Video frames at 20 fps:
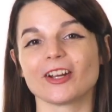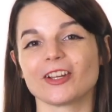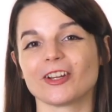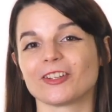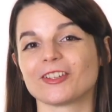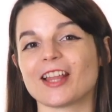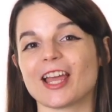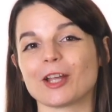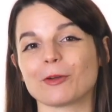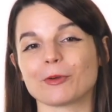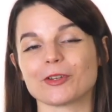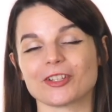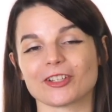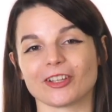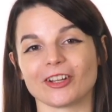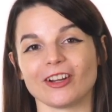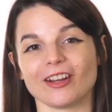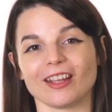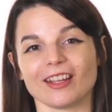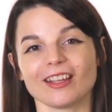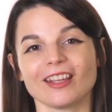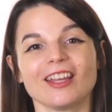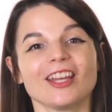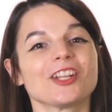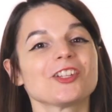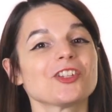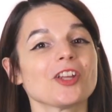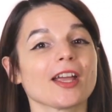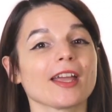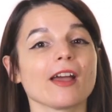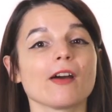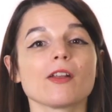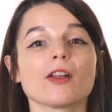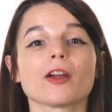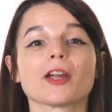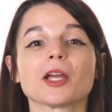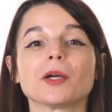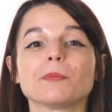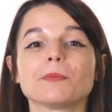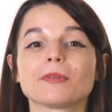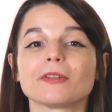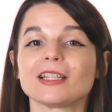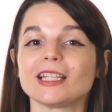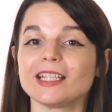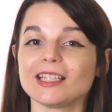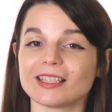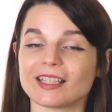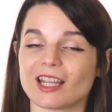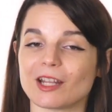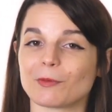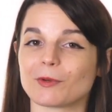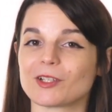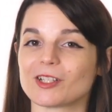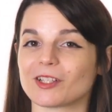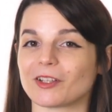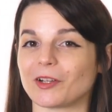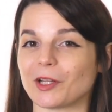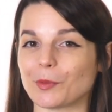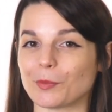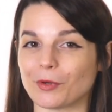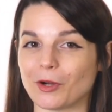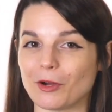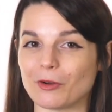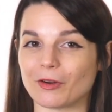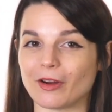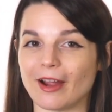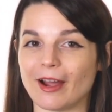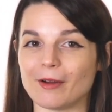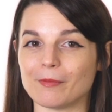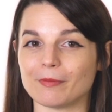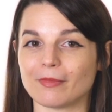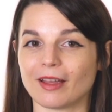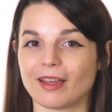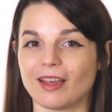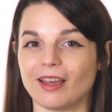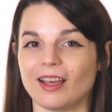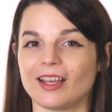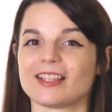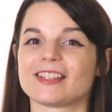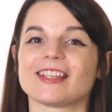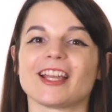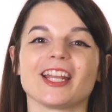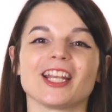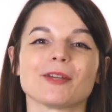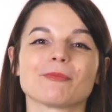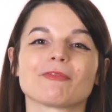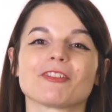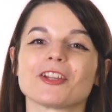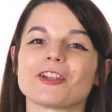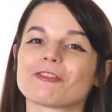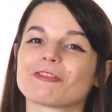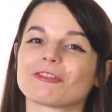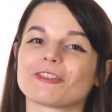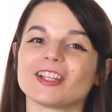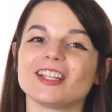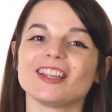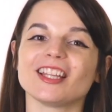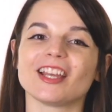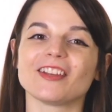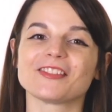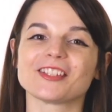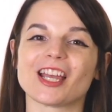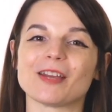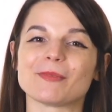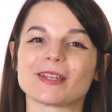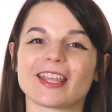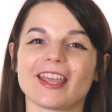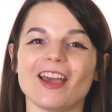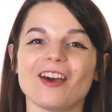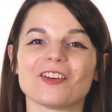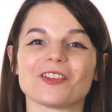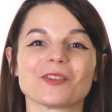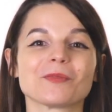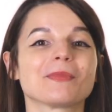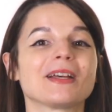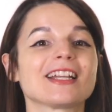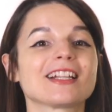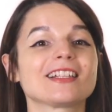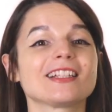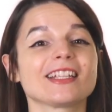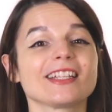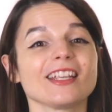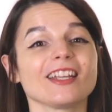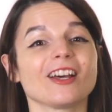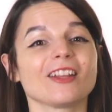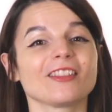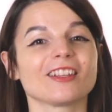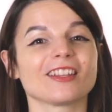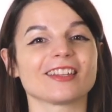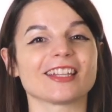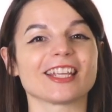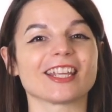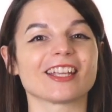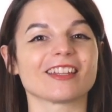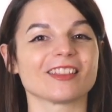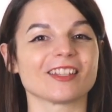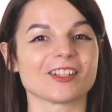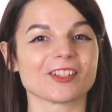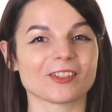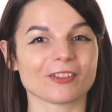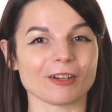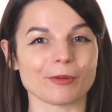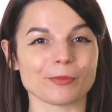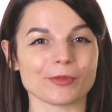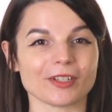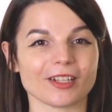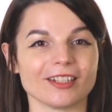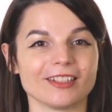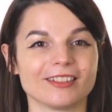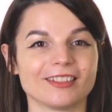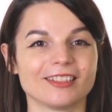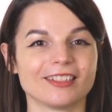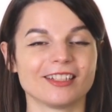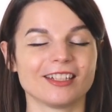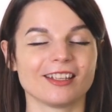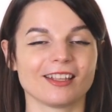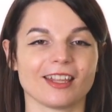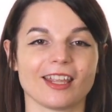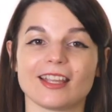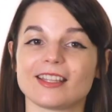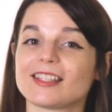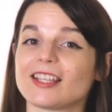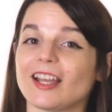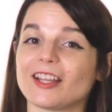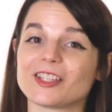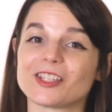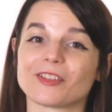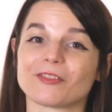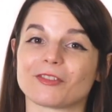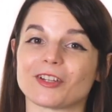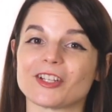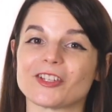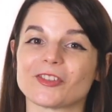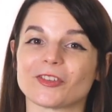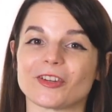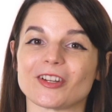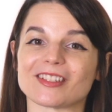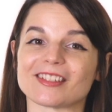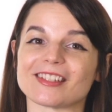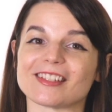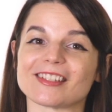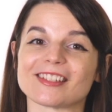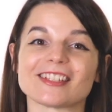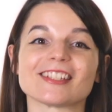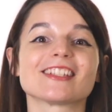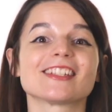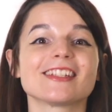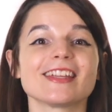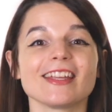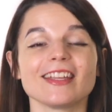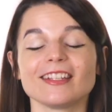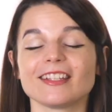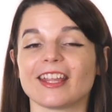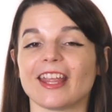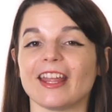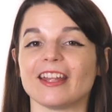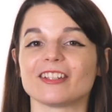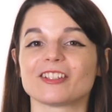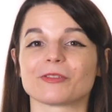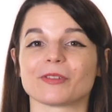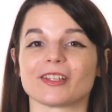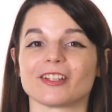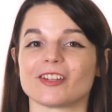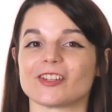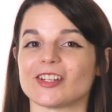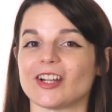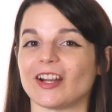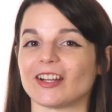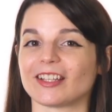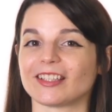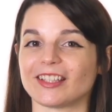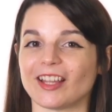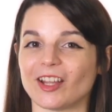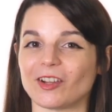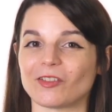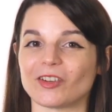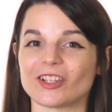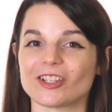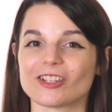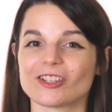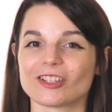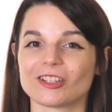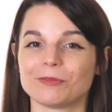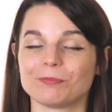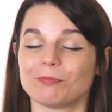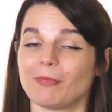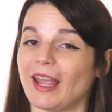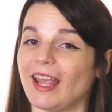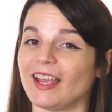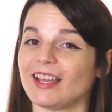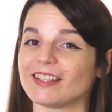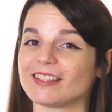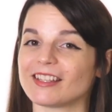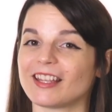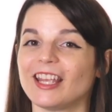your language learning, check out our complete language learning program. Sign up for your free lifetime account by clicking on the link in the description. Get tons of resources to stay engaged with your target language. And